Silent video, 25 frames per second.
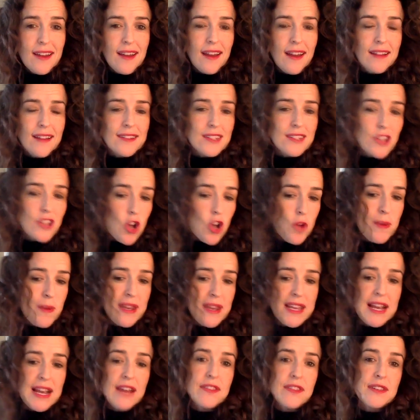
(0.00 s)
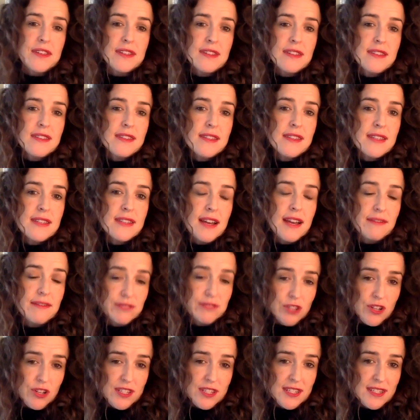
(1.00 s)
and so many others have
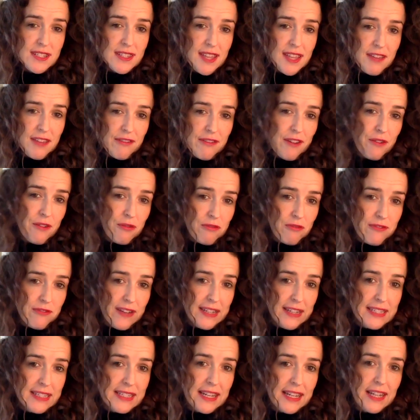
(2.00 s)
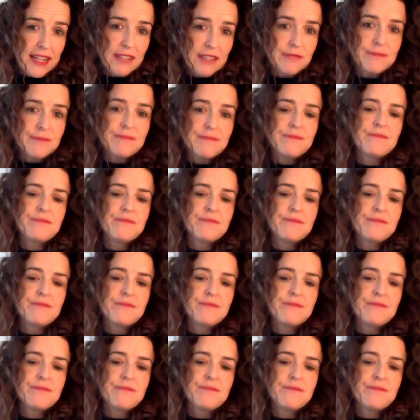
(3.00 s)
lost their federal funding.